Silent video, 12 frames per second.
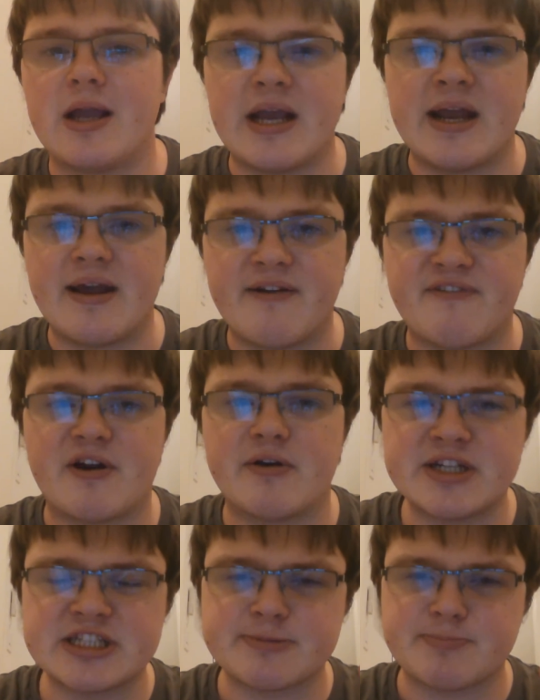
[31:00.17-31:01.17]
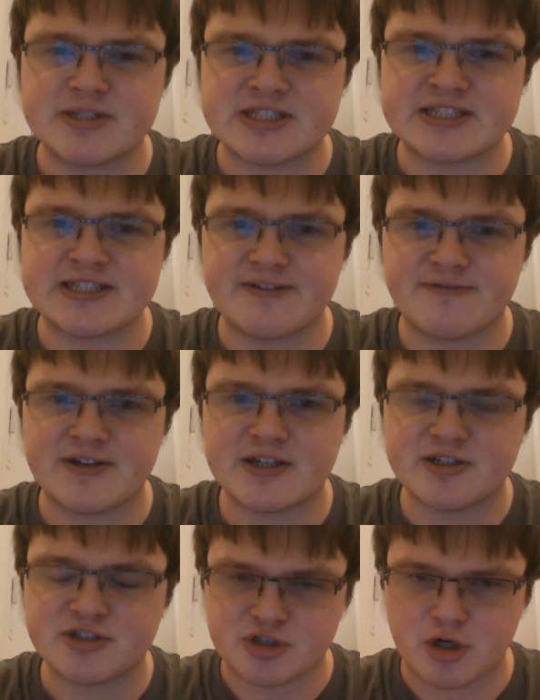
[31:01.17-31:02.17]
in a very
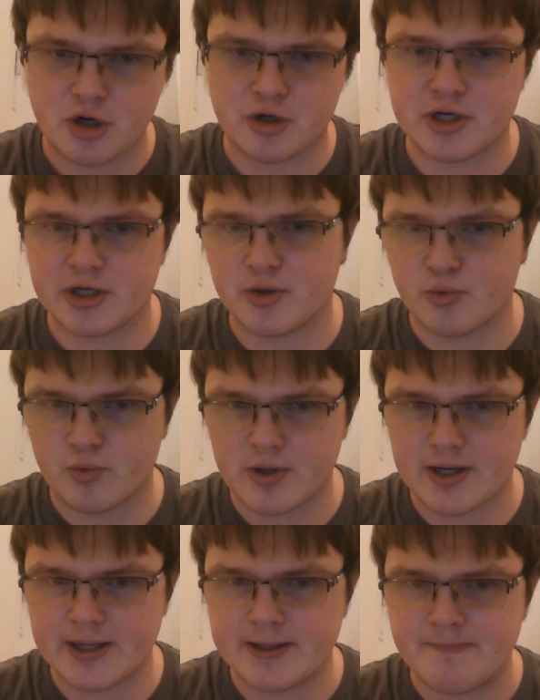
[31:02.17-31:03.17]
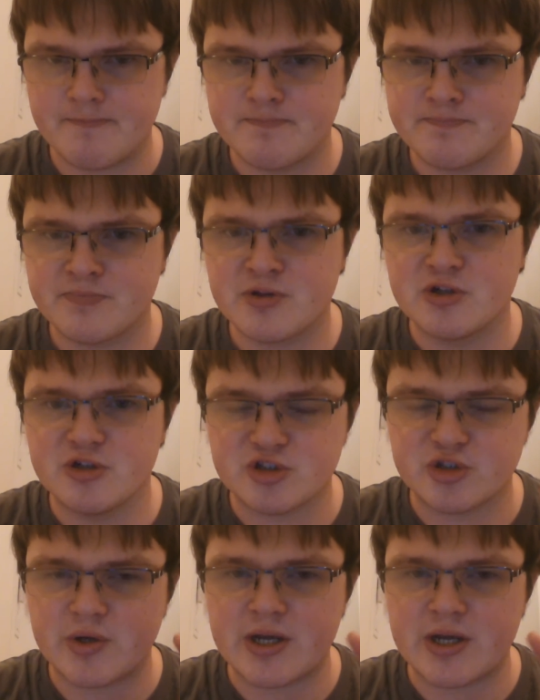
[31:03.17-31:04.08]
specific targeted way to